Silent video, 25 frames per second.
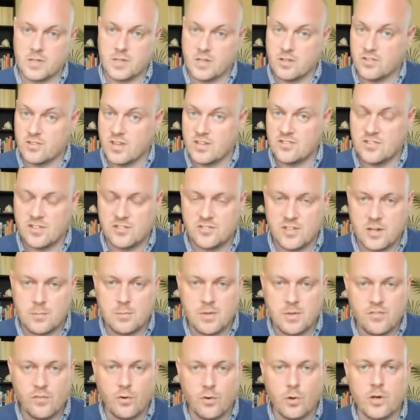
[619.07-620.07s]
because as I
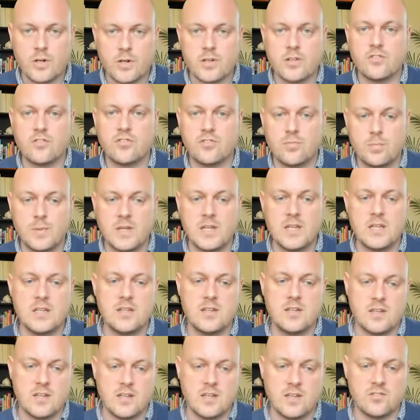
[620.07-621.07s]
said before, the
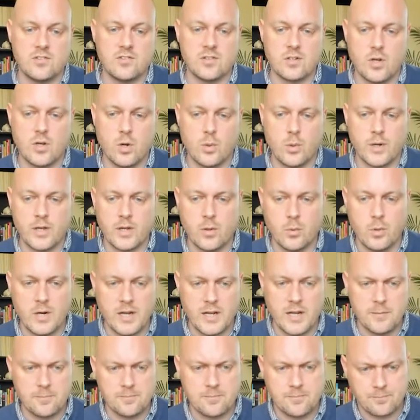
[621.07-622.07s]
speed isn't going
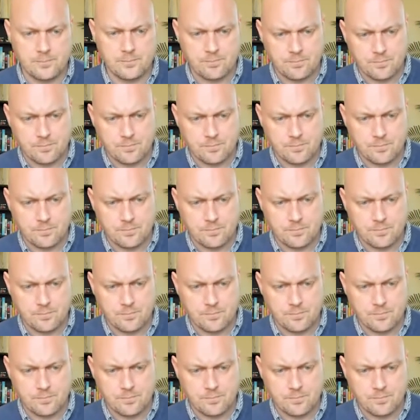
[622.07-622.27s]
away.